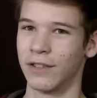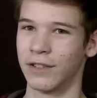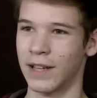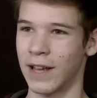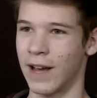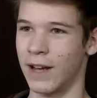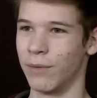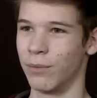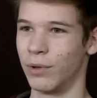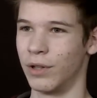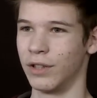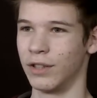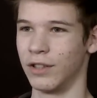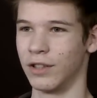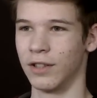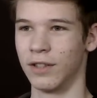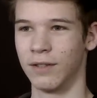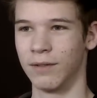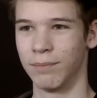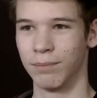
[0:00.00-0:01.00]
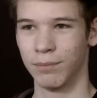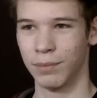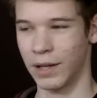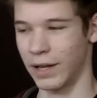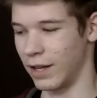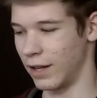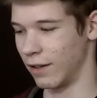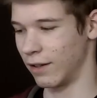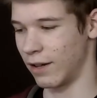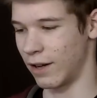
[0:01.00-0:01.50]
else had one, you could
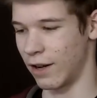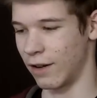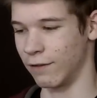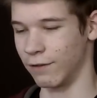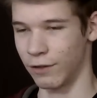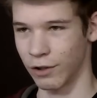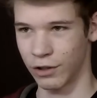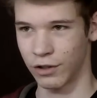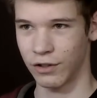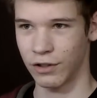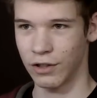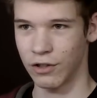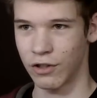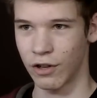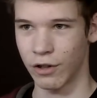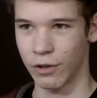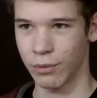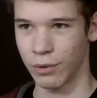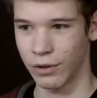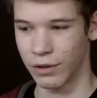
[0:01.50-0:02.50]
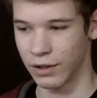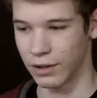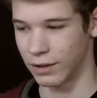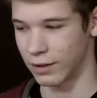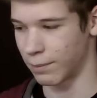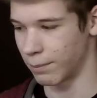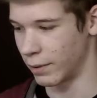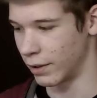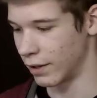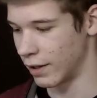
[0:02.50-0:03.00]
play uh, versus each other with
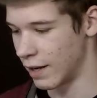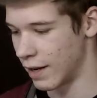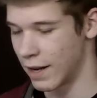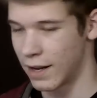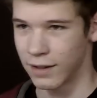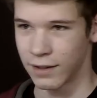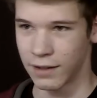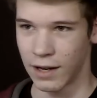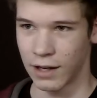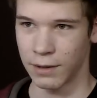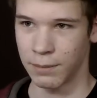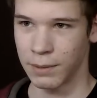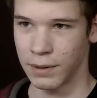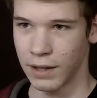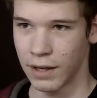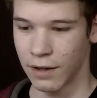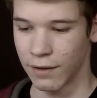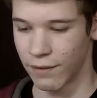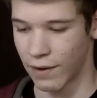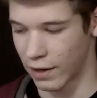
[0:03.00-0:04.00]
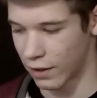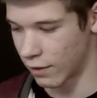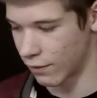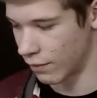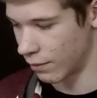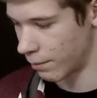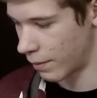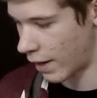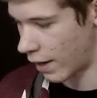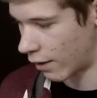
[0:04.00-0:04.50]
these, but it's not gonna be that
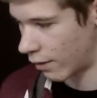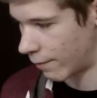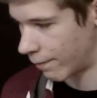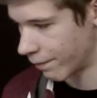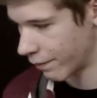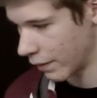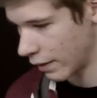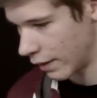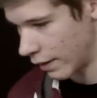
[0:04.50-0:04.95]
effective in battle.